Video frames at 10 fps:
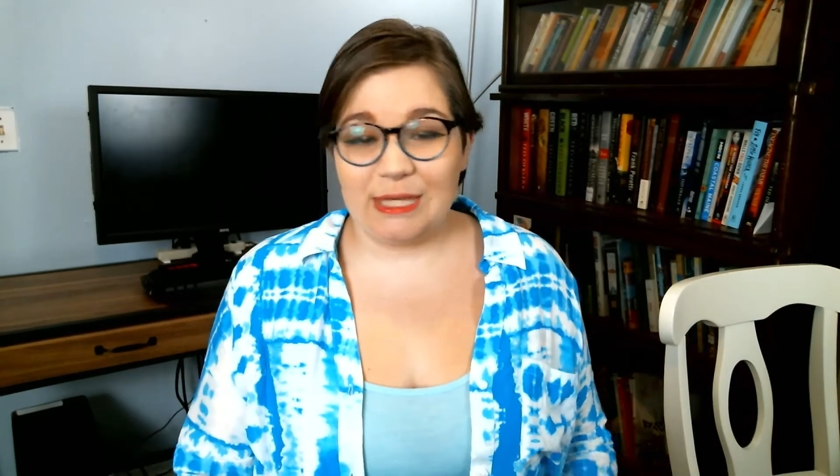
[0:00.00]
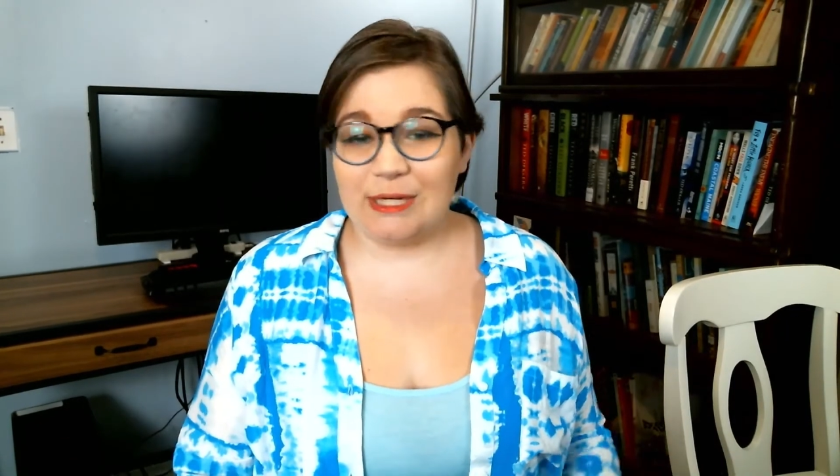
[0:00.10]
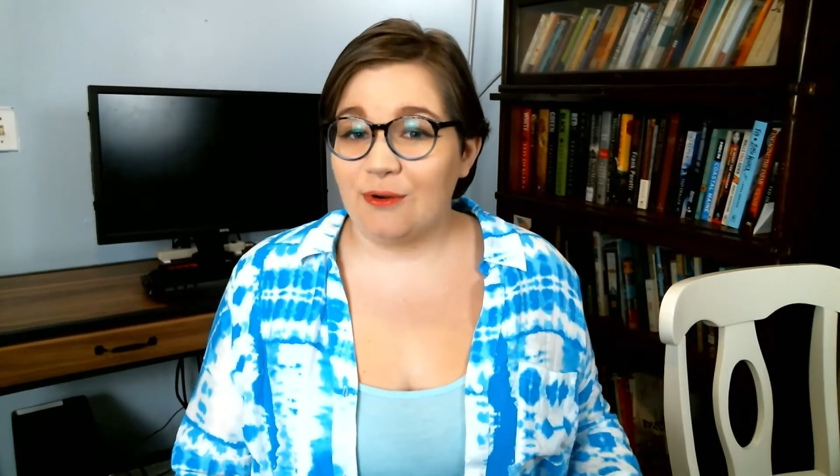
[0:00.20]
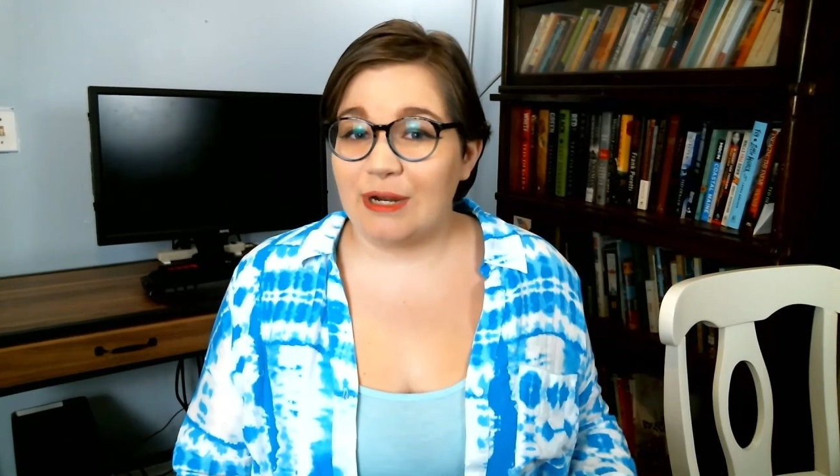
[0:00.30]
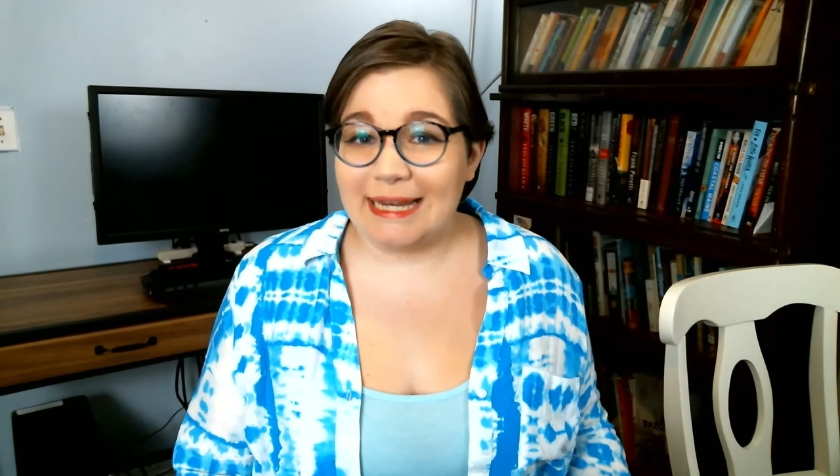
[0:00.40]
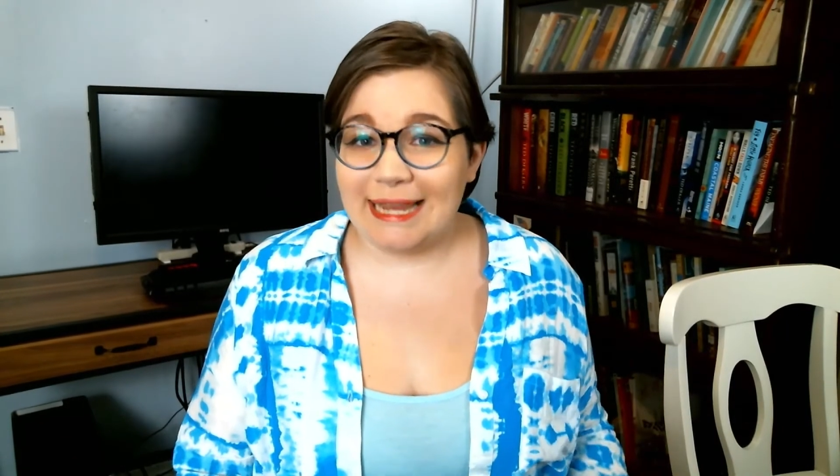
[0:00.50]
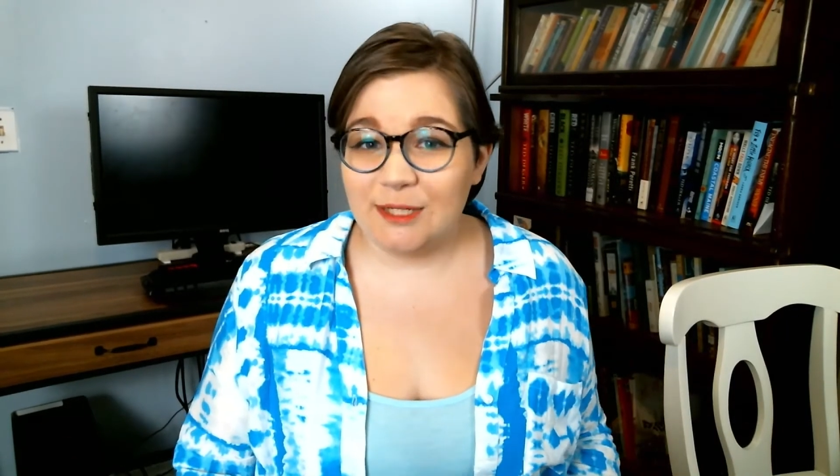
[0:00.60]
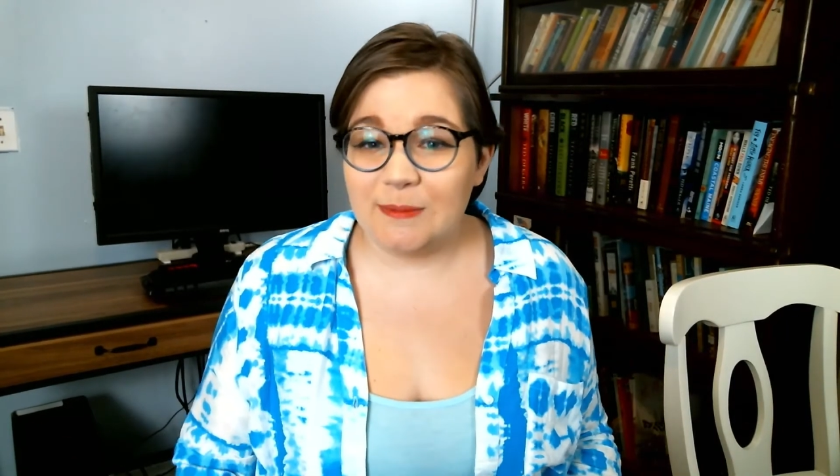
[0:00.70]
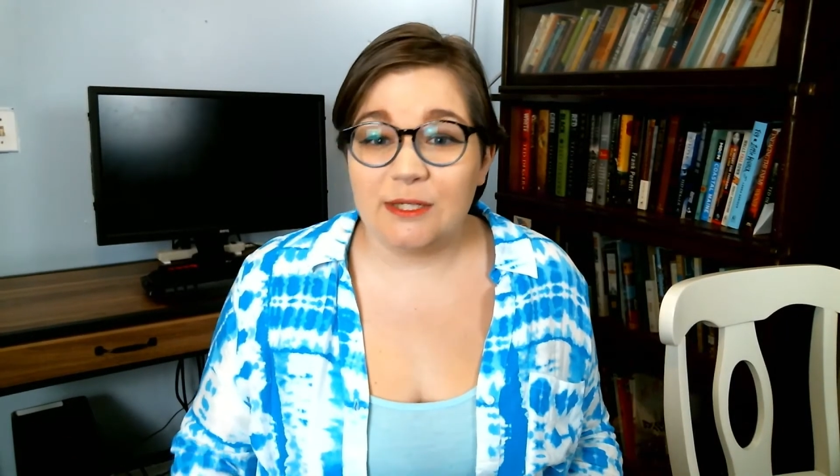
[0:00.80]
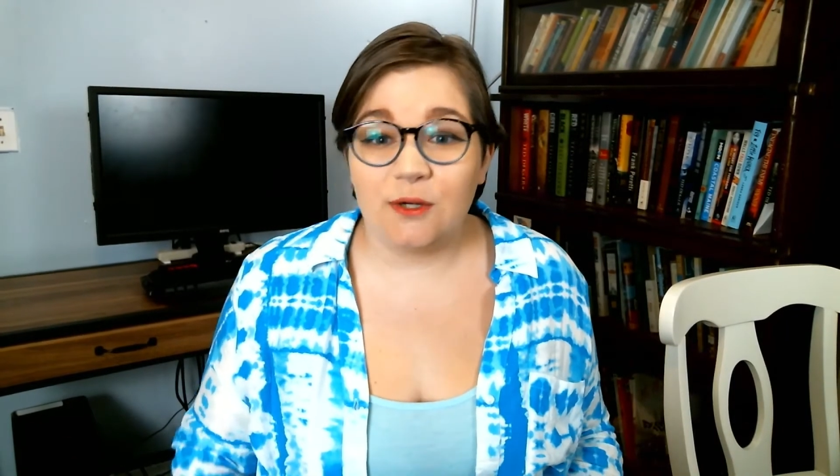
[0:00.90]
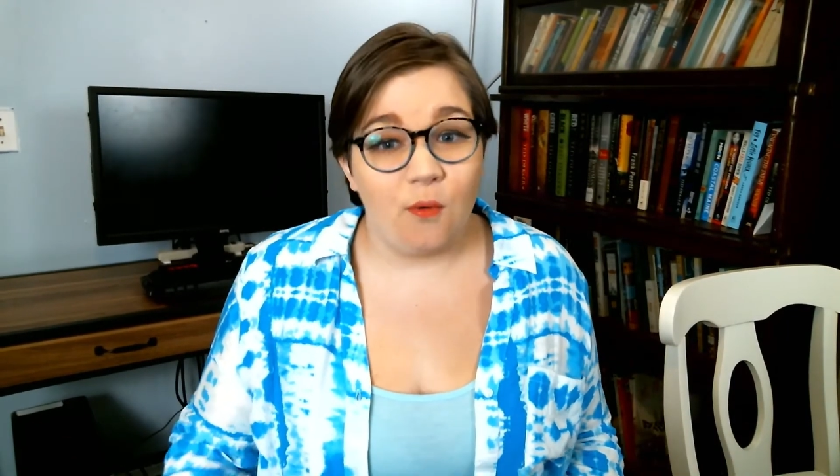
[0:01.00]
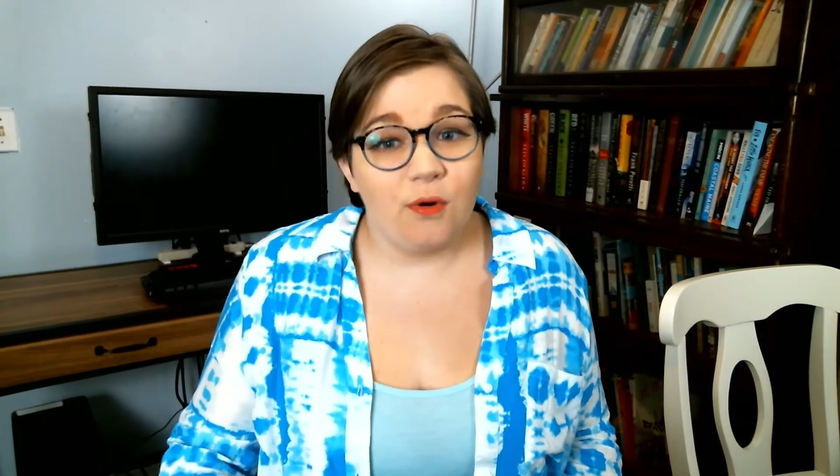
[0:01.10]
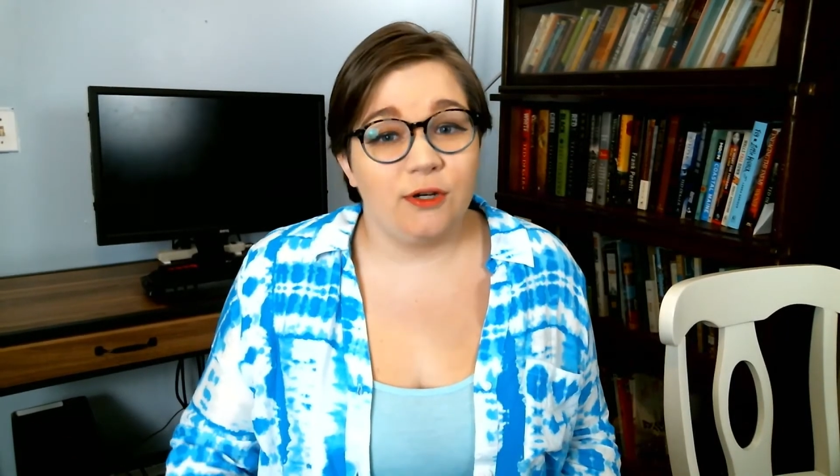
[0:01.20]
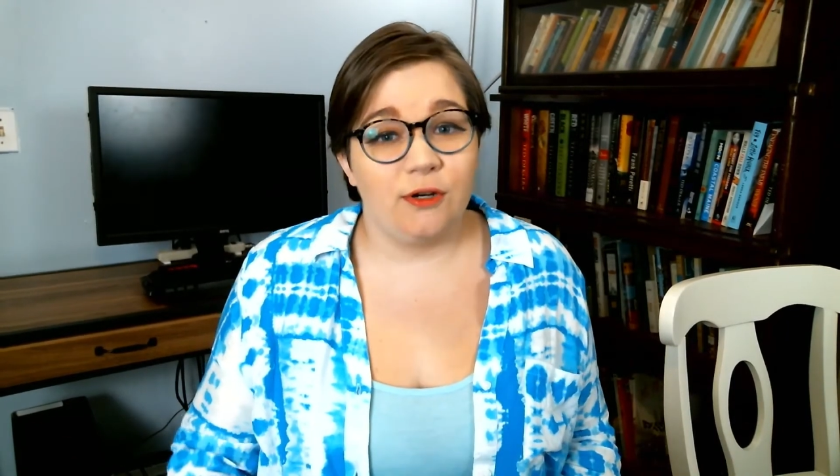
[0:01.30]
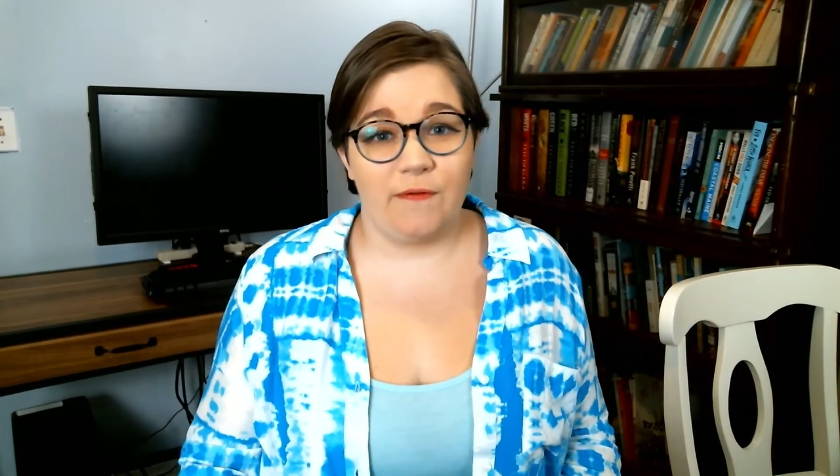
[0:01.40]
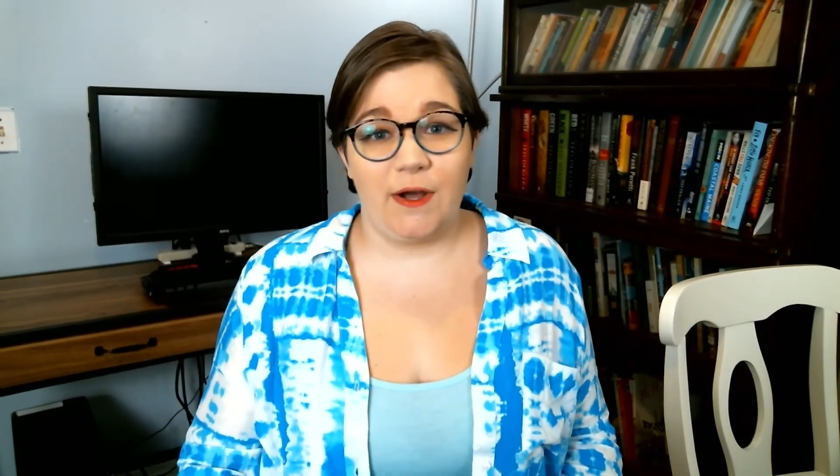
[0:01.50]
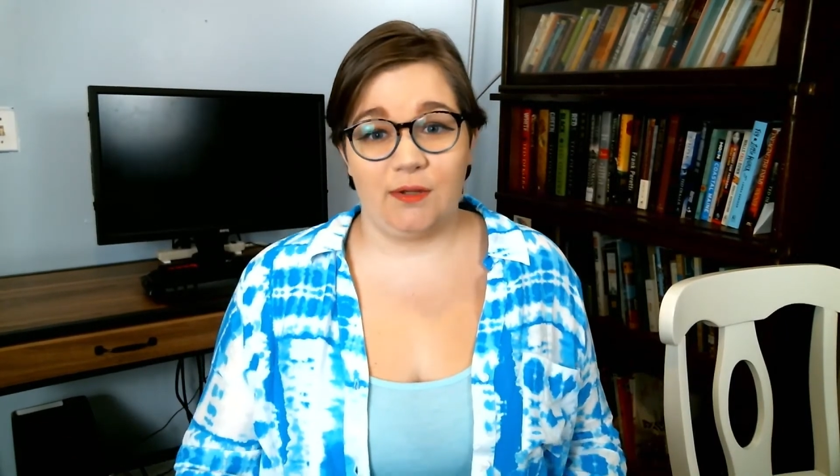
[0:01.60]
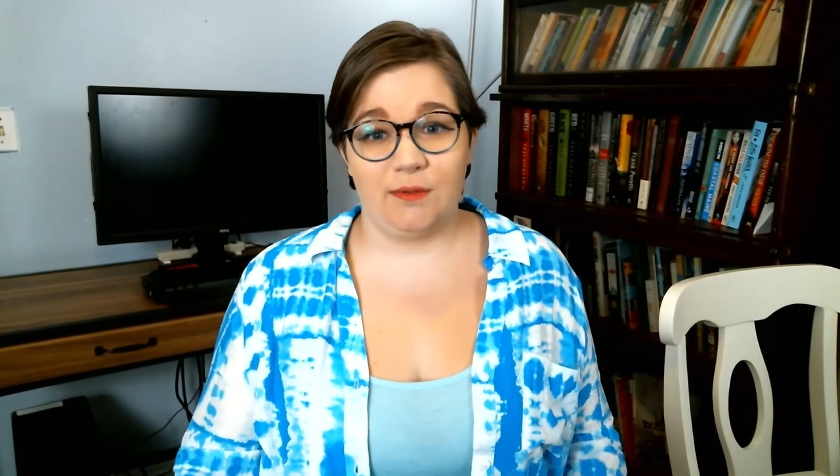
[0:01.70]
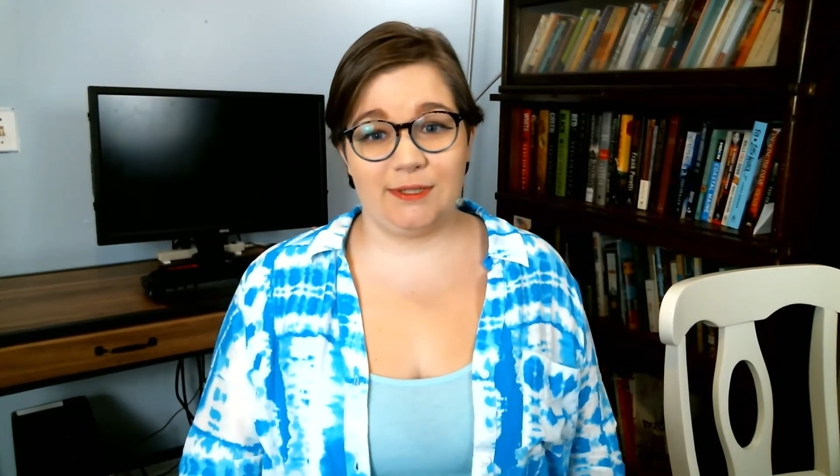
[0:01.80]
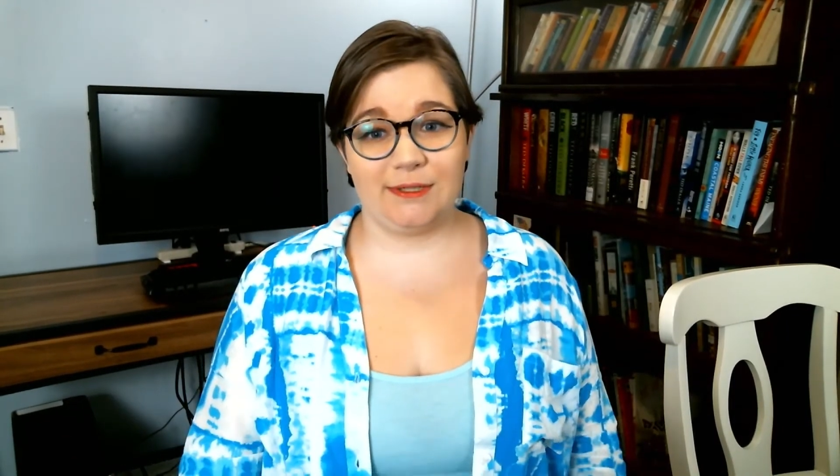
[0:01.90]
than your engagement or your
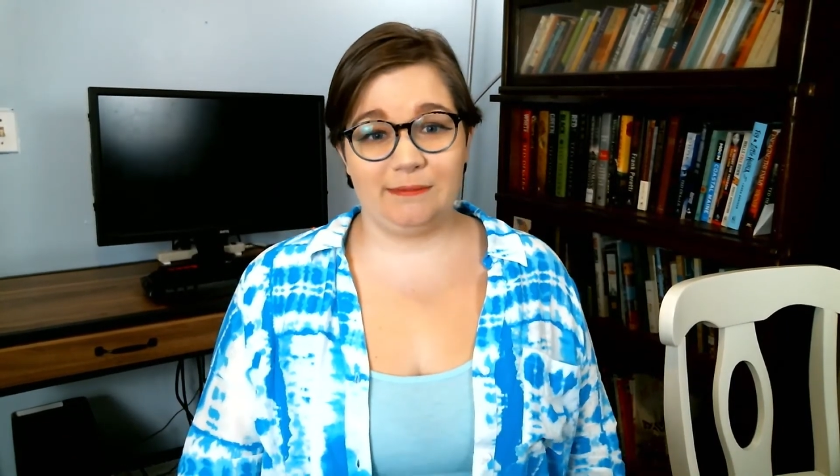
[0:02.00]
followers.